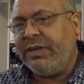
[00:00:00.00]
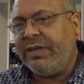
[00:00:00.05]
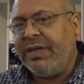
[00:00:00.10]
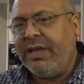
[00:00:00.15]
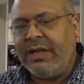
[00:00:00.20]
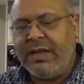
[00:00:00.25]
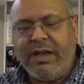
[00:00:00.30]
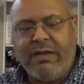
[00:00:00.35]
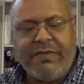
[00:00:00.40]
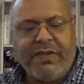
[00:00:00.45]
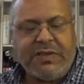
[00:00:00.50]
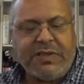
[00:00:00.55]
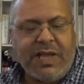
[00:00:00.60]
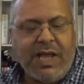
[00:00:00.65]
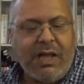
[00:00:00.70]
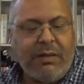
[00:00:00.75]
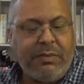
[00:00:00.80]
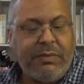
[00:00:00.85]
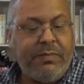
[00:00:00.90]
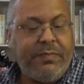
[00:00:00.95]
to kick off this
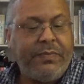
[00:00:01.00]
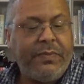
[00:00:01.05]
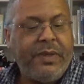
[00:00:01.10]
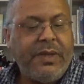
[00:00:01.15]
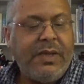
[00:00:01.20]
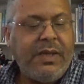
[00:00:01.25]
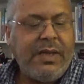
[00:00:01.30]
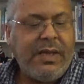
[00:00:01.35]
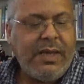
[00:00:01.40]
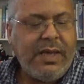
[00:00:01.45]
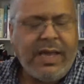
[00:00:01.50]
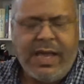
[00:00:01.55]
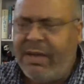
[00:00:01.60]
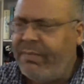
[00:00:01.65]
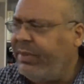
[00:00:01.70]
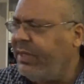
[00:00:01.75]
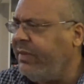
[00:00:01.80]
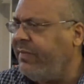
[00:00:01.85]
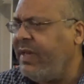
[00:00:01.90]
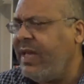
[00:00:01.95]
album. I
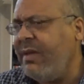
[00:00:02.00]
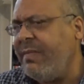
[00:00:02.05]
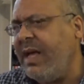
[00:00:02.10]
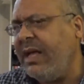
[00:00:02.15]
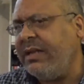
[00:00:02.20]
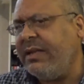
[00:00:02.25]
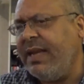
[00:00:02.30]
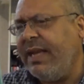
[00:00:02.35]
believe it came out in